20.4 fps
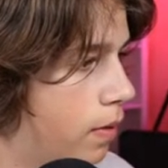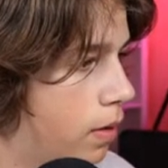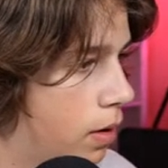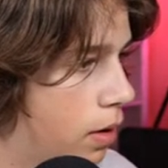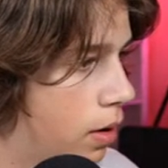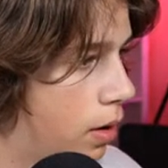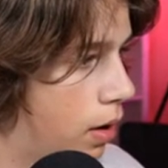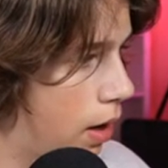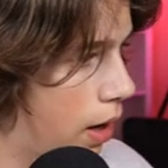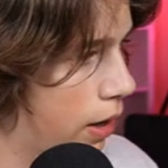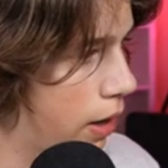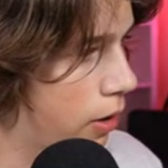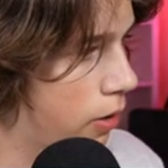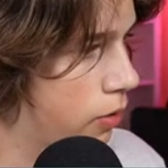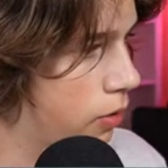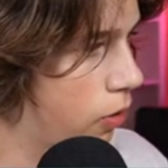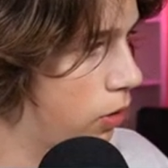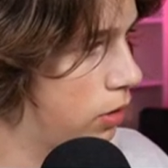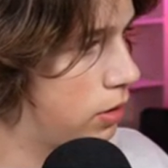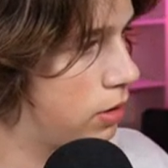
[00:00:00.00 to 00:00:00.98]
I hear
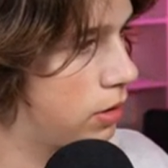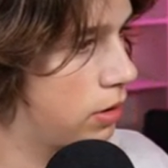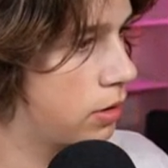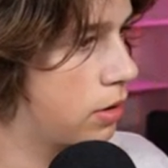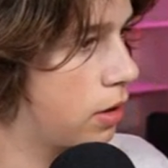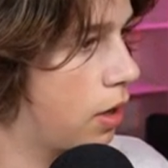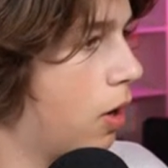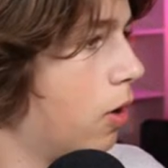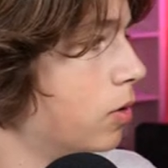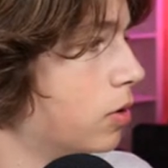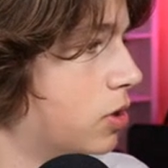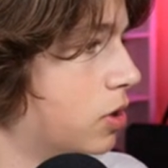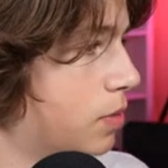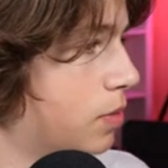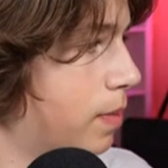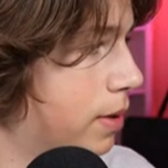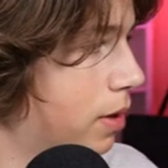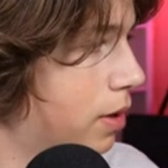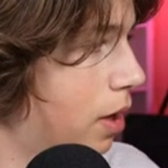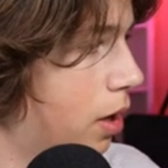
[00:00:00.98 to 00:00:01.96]
noises. Oh, it's just
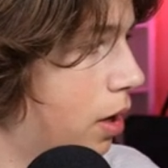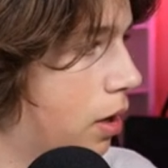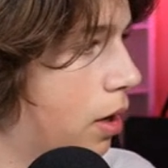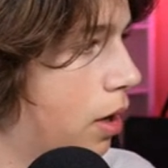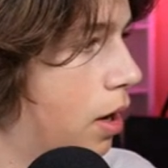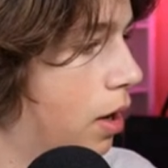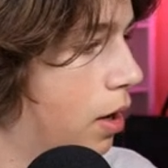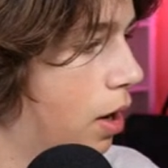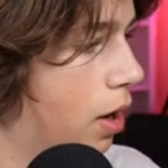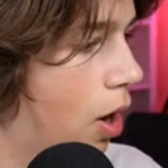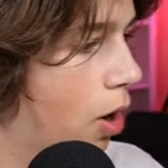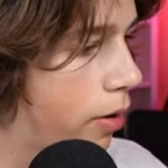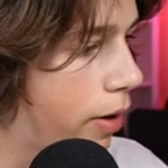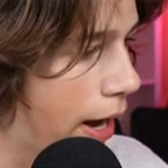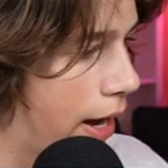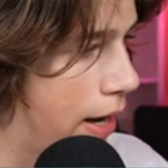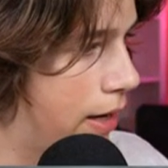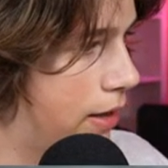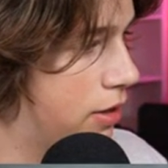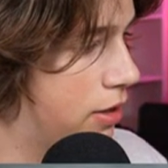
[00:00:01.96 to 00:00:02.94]
my dog.
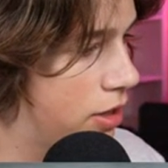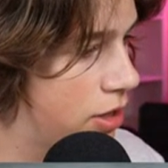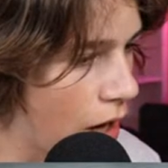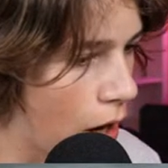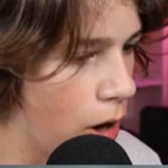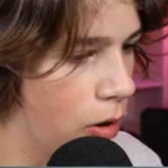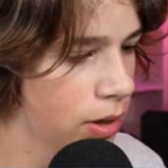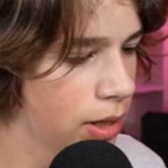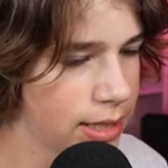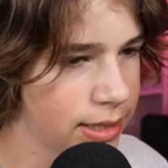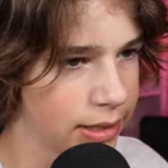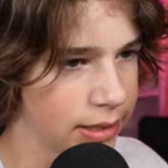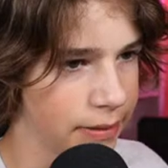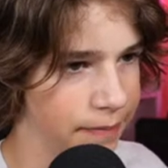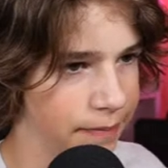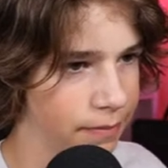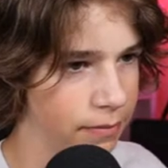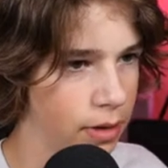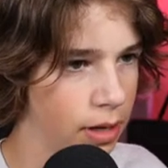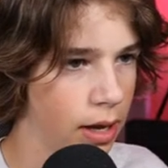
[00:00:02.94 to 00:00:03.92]
Okay, so listen.
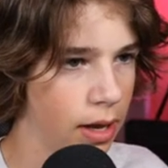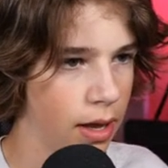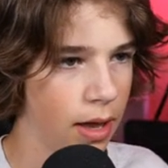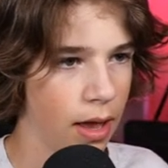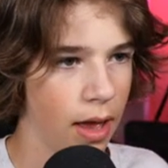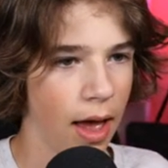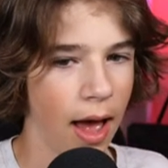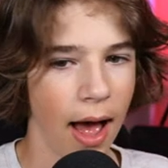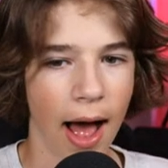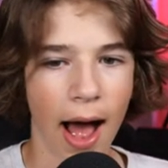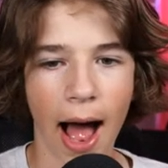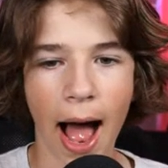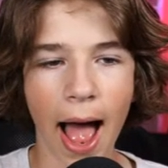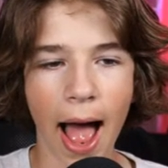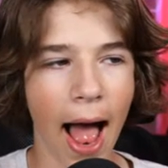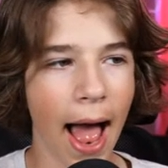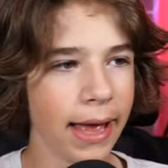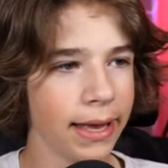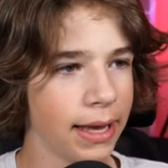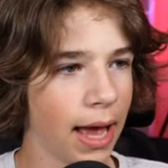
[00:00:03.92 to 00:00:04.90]

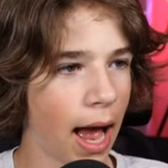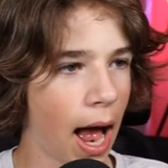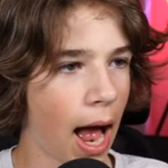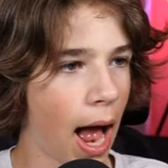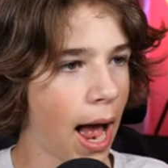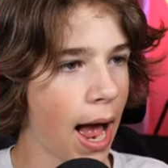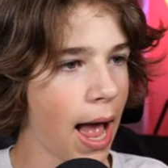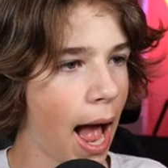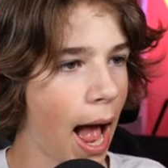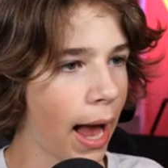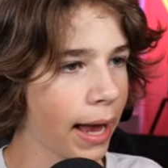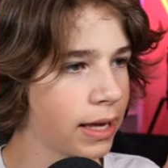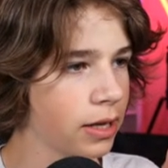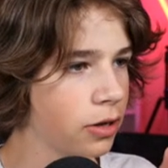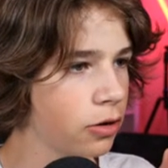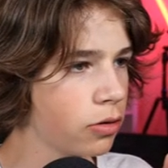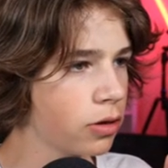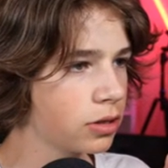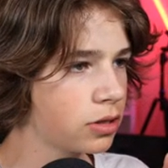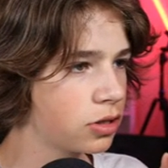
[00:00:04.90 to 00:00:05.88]
I I I, I can
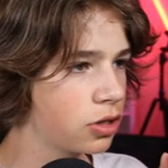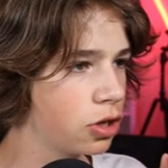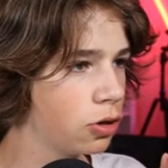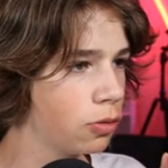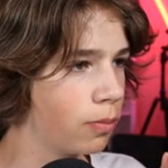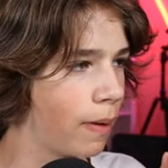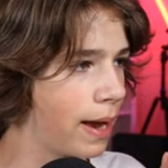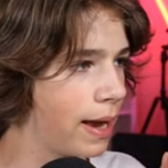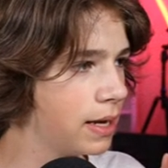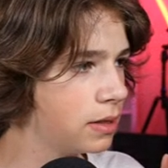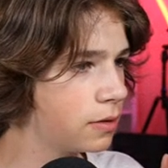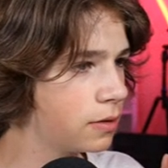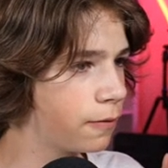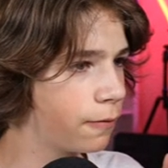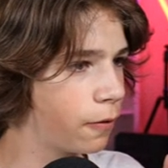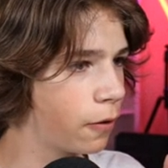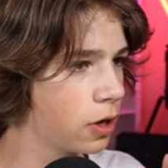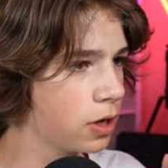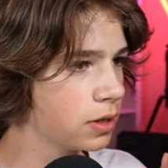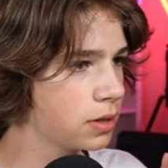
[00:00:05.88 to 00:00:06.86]
do this two ways.
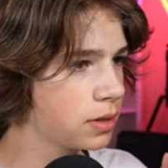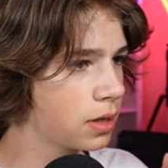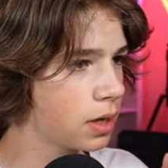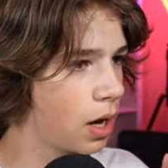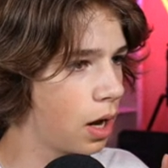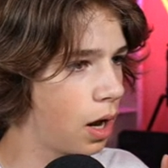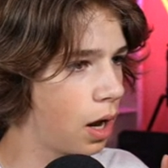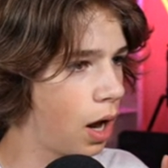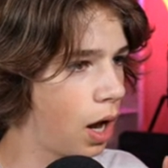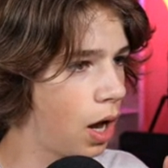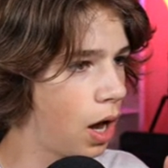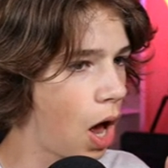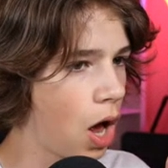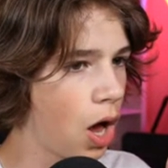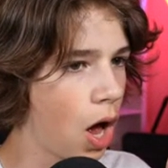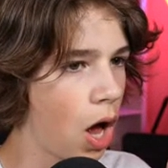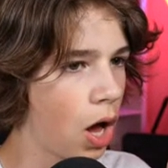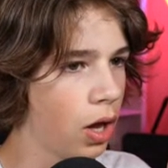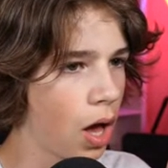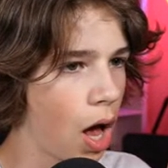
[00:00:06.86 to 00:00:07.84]
First, I'll,
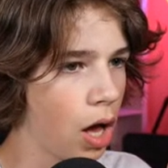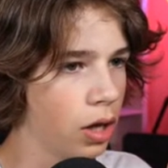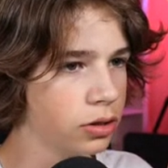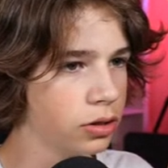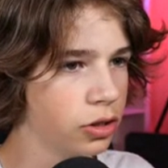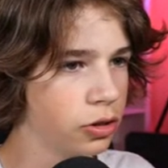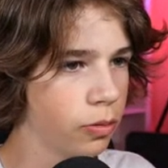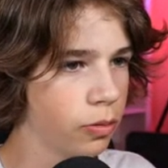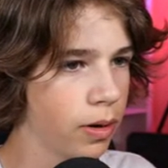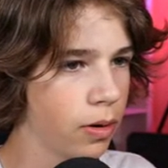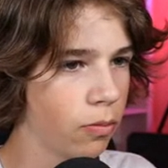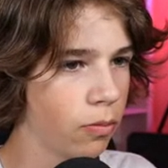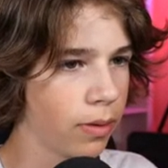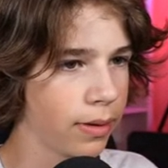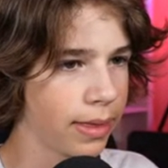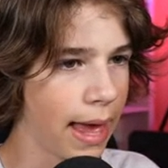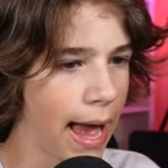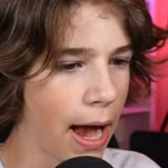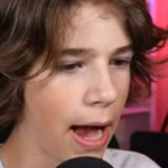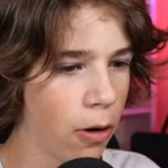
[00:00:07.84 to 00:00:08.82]
I'll, I'll do it
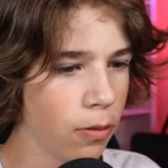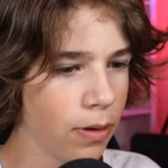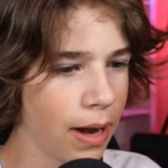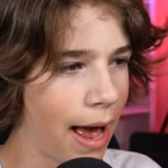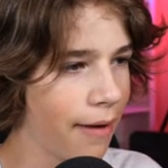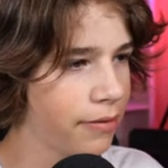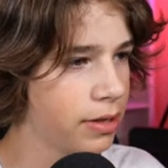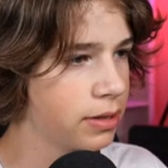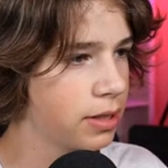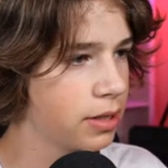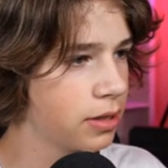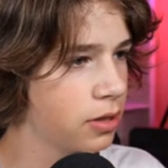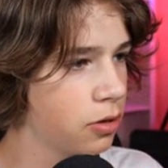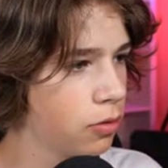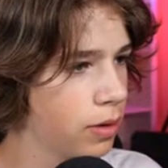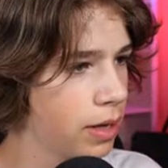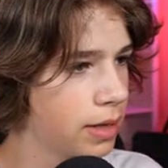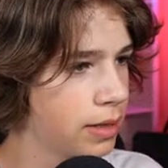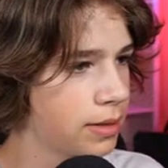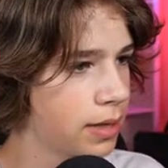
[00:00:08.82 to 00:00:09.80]
without having to do
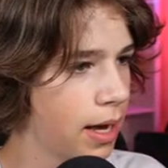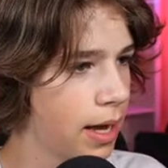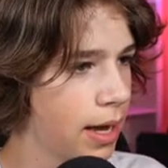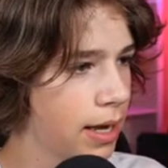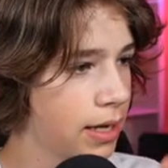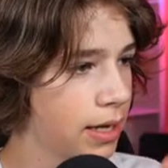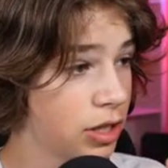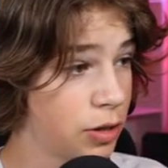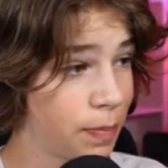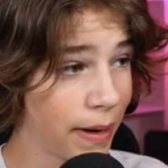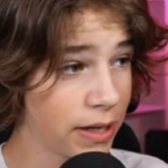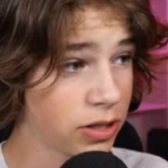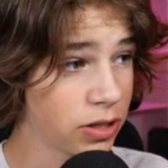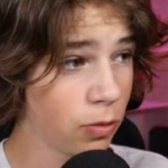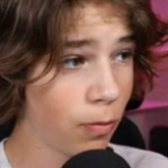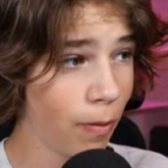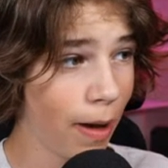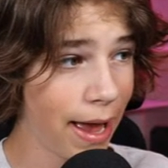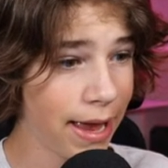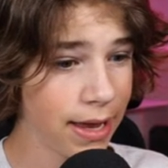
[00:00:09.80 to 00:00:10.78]
this special
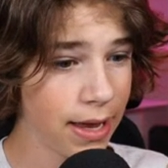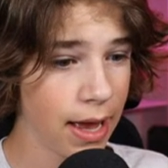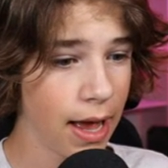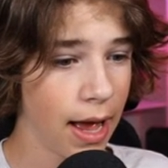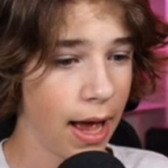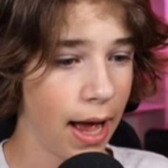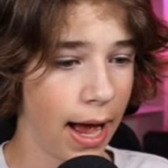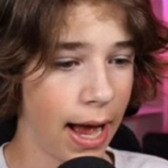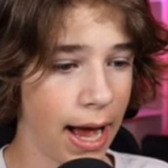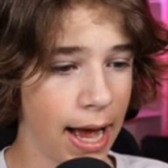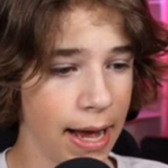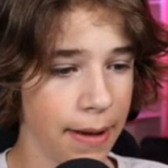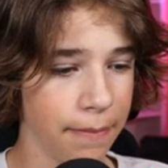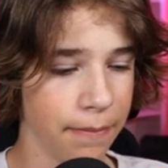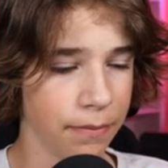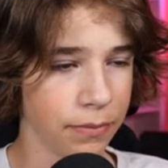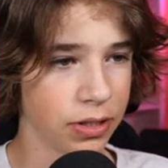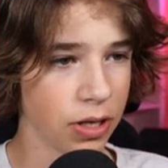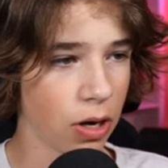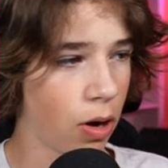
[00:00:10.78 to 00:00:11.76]
way.
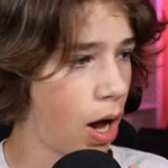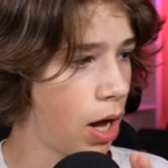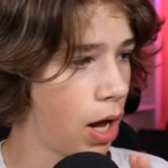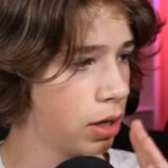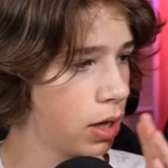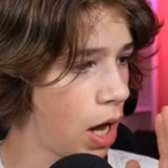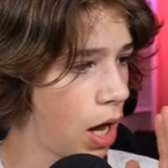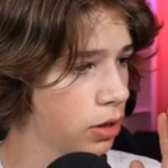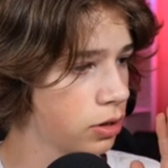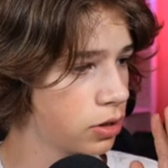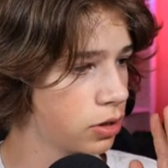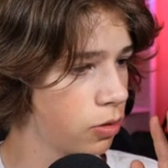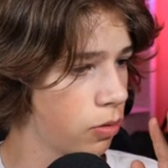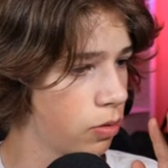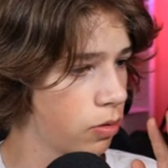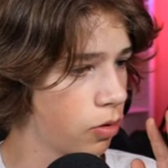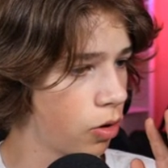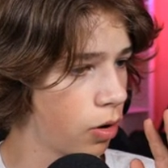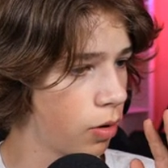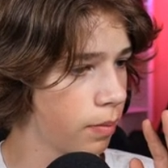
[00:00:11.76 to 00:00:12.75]
Um, so I'll, I'll just do it
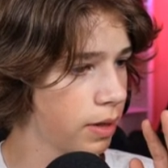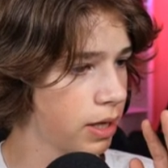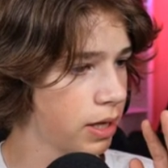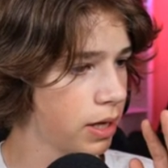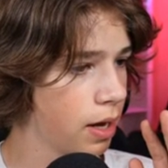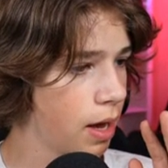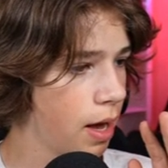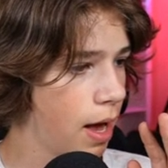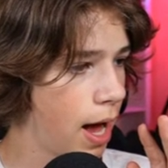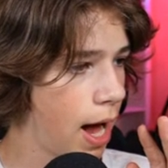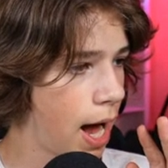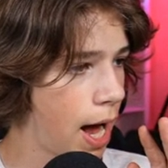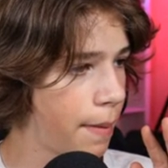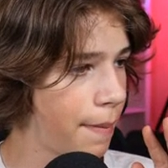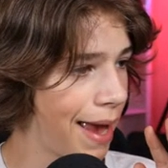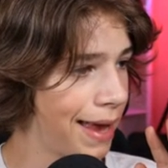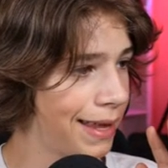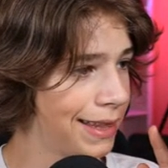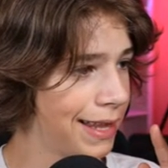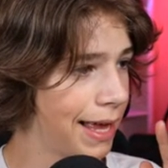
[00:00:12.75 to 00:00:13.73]
normally. Um,
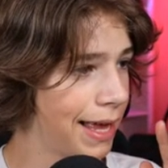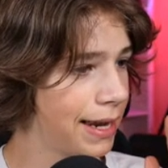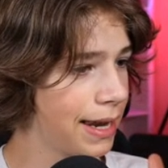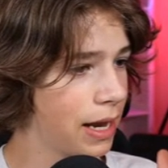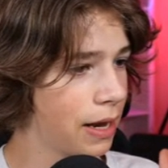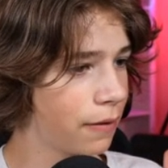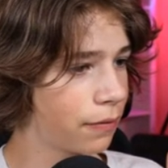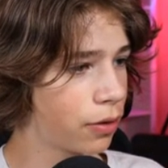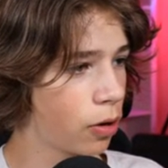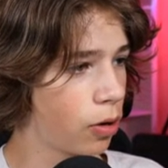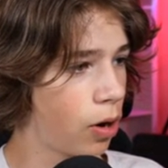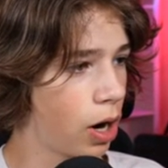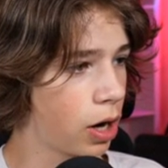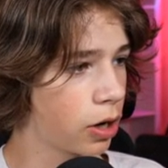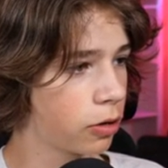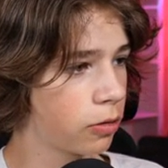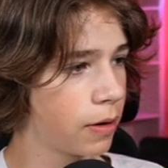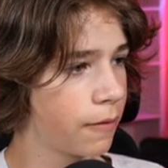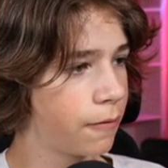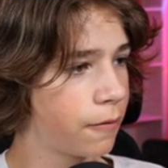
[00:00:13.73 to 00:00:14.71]
and then if there are
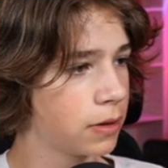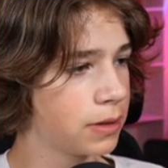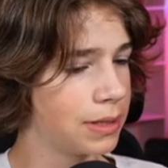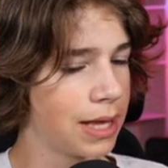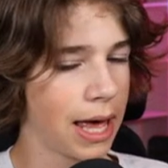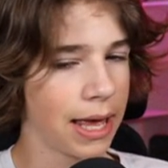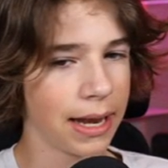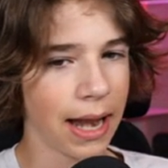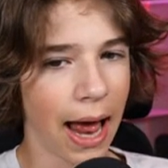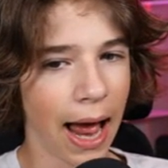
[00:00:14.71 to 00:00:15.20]
griefers, then I